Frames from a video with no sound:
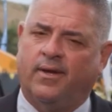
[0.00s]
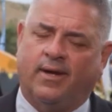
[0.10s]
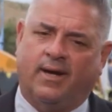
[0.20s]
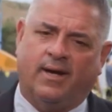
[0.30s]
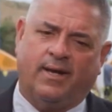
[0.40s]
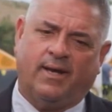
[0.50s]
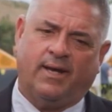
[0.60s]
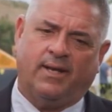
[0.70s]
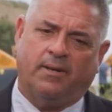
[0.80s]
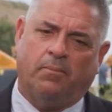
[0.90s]
Uh,
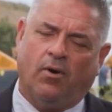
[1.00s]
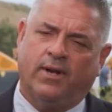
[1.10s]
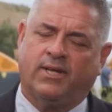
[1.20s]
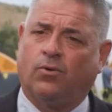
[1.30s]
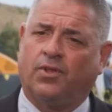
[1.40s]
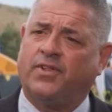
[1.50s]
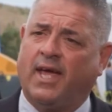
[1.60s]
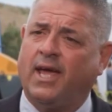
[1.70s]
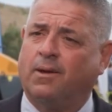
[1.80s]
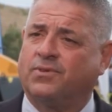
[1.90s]
in the mining, all the
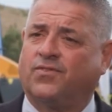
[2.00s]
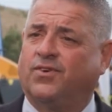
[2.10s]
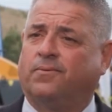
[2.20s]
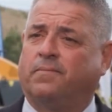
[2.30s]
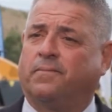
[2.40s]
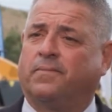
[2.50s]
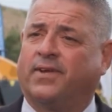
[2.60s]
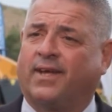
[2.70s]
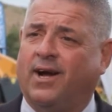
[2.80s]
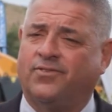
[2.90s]
dams for people in
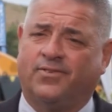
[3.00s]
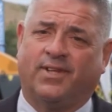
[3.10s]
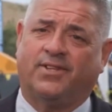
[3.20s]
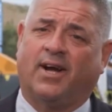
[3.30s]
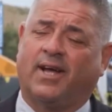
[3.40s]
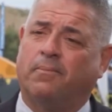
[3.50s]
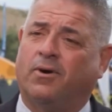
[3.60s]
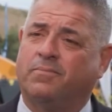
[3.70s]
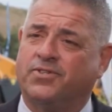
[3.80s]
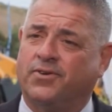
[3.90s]
the country, they're dug out
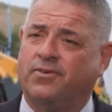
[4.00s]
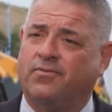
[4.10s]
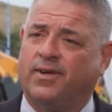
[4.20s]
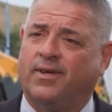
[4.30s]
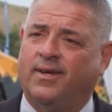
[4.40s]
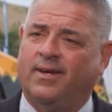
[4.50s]
by machinery.